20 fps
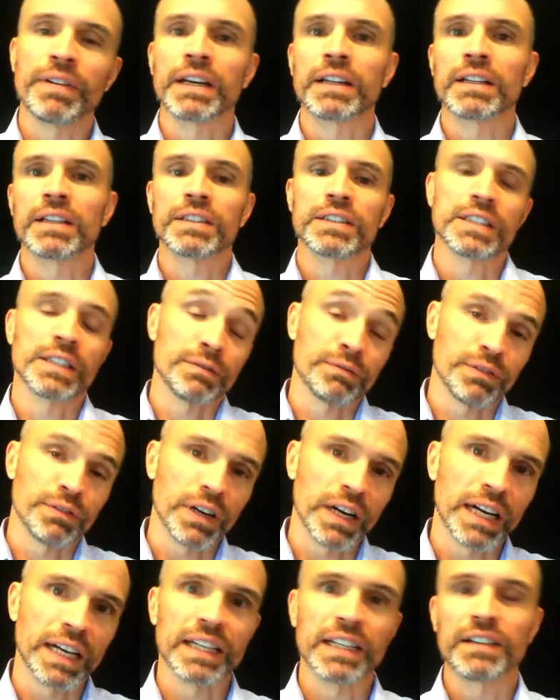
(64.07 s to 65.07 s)
of English, this
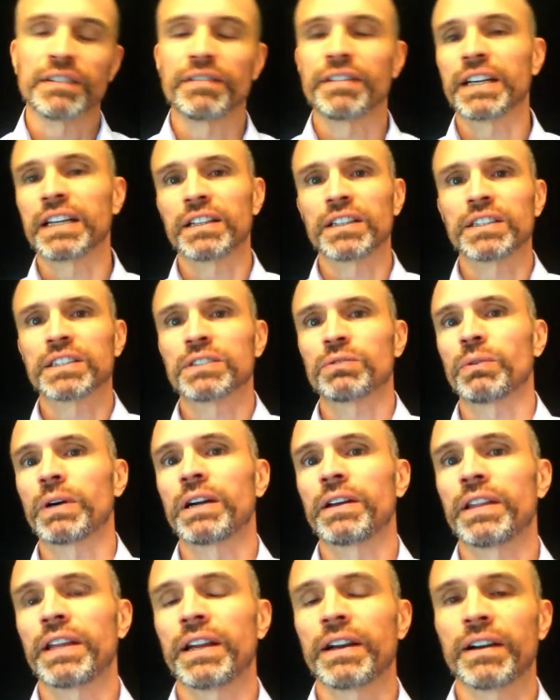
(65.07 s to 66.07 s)
variety of English,
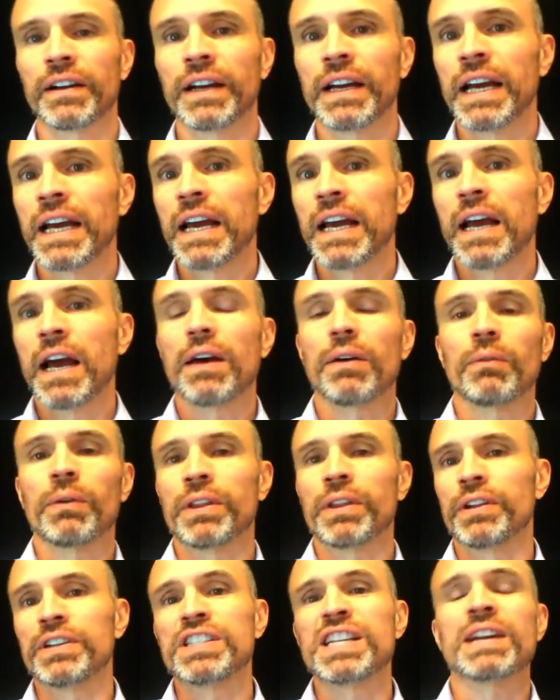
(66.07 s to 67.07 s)
where
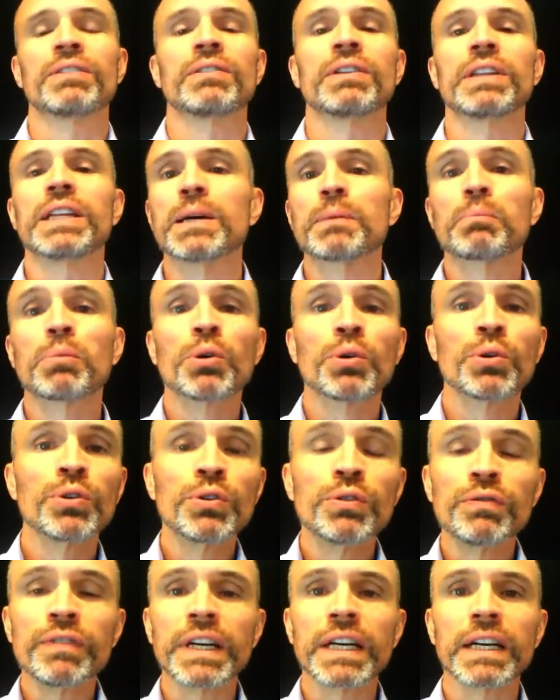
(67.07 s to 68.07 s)
they're generally
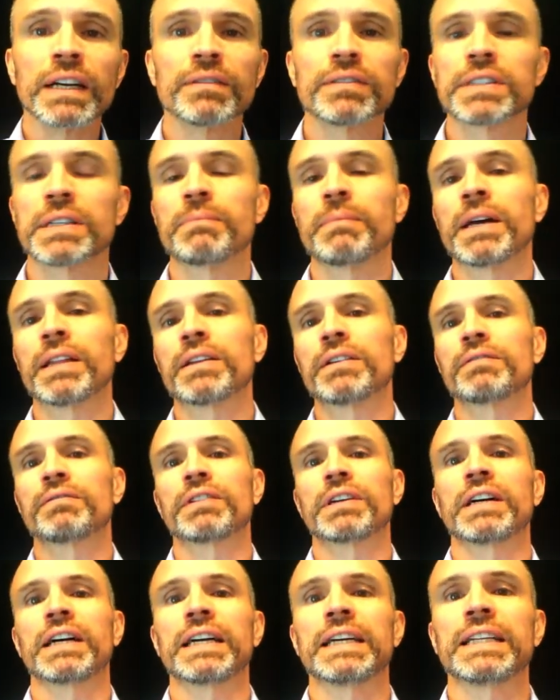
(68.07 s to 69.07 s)
approving of some other
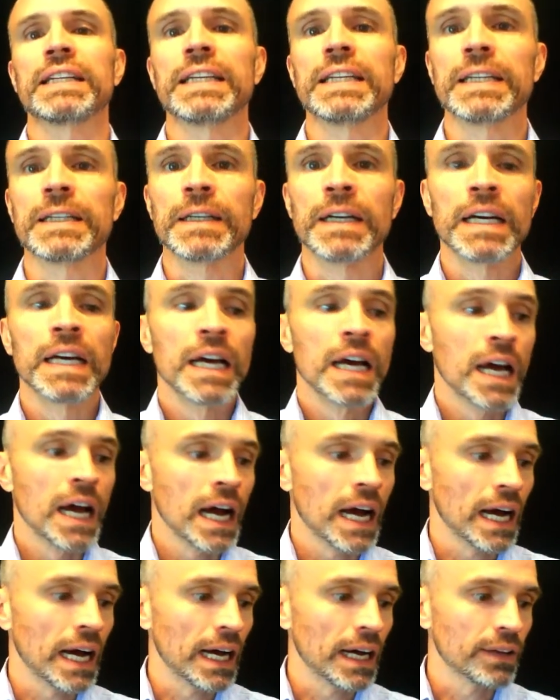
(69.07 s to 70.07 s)
variety.
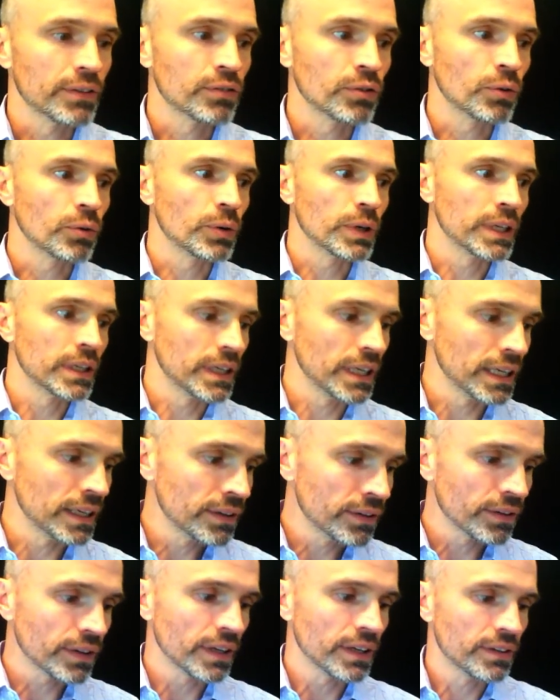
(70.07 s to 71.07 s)
So
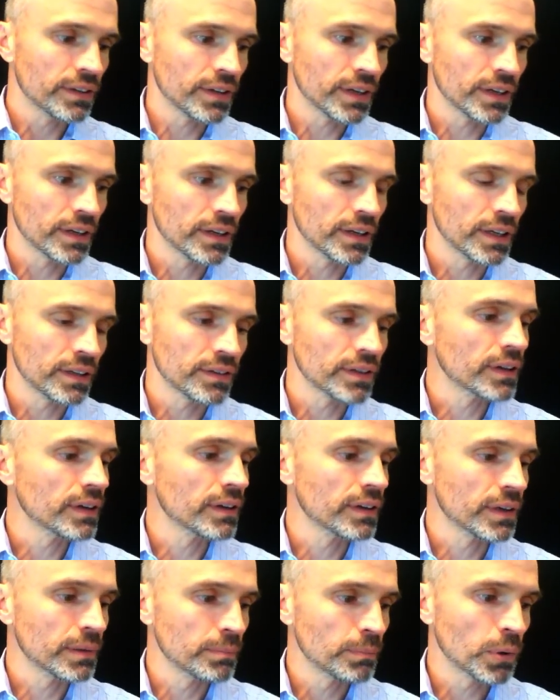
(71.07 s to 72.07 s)
it's
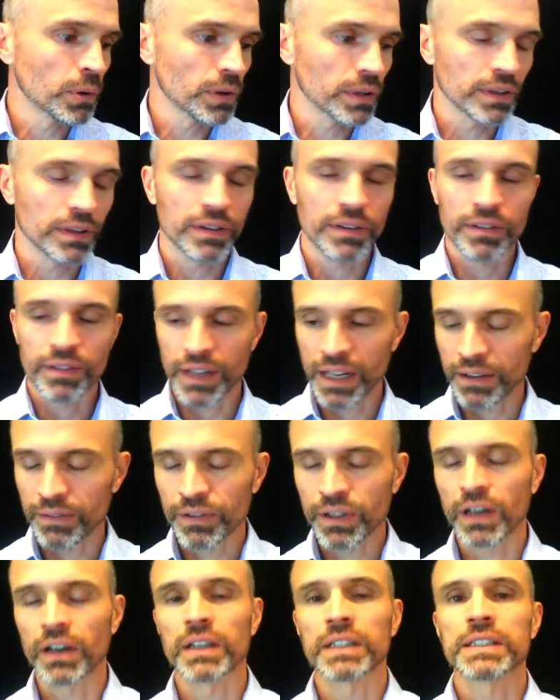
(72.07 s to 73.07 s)
an important set
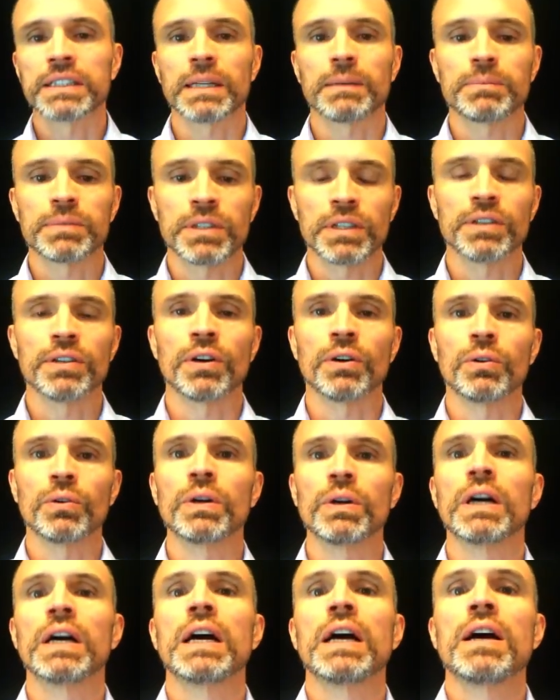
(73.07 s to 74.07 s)
of concepts to
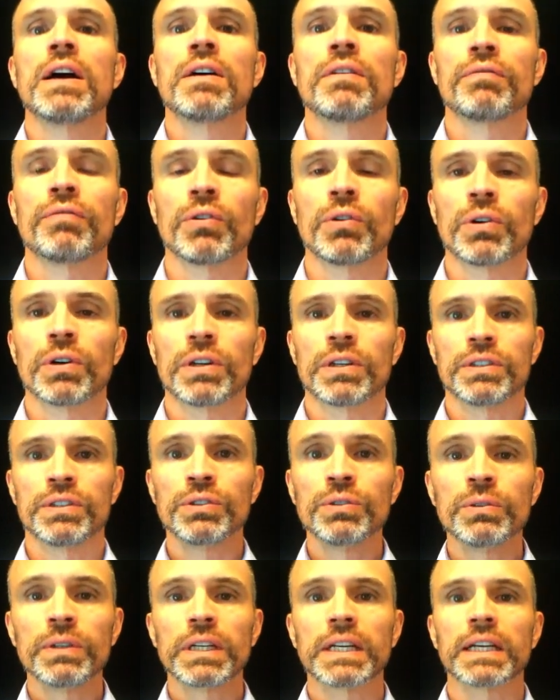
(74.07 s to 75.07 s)
know for
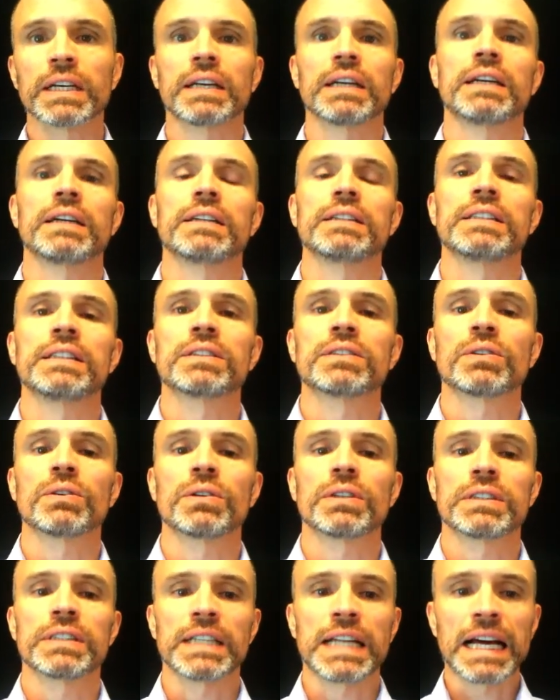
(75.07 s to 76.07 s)
doing
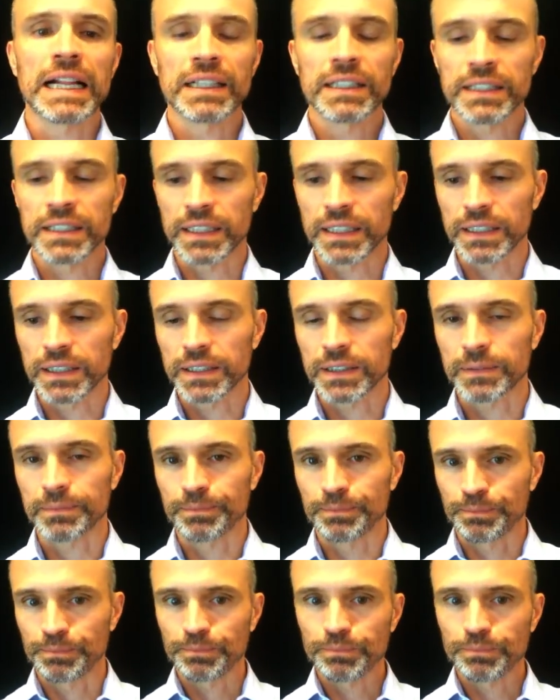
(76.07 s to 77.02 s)
discourse analysis.